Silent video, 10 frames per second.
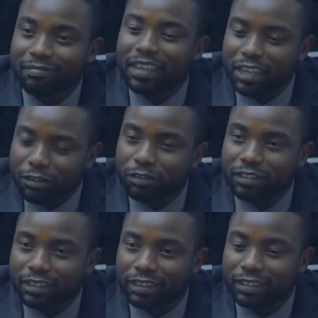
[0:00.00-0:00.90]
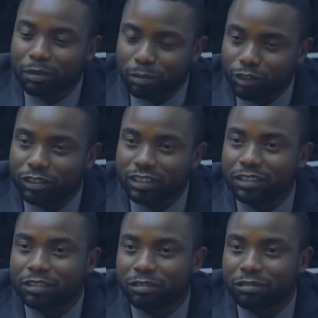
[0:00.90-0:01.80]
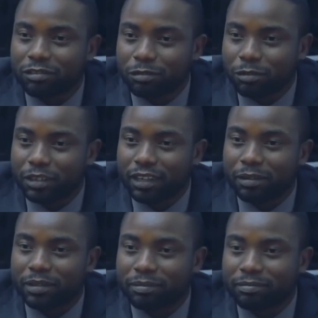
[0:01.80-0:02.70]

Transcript: Thank you for the opportunity to work here, ma'am.